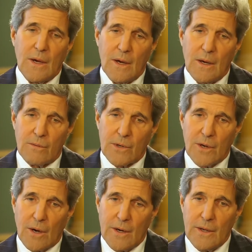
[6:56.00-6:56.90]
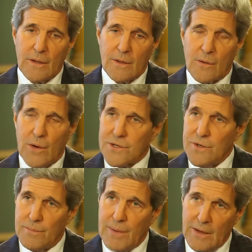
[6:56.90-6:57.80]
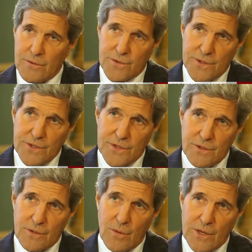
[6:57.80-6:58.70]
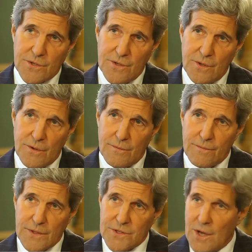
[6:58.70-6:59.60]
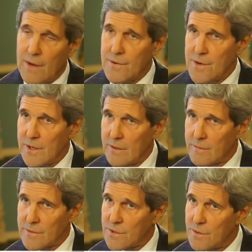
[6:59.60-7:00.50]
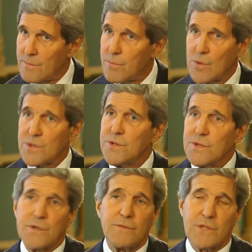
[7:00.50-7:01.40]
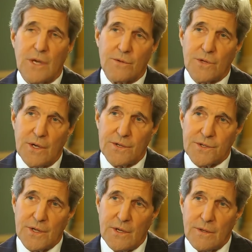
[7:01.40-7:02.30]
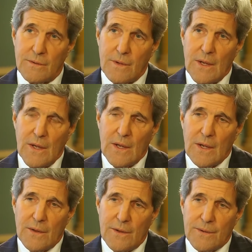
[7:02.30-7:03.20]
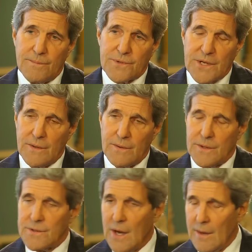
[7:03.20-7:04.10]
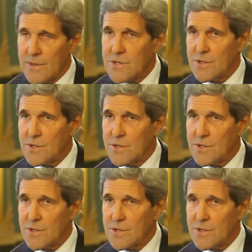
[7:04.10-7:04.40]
regarding the question of boundaries and the question of sovereignty over certain portions of the South China Sea, and the Thomas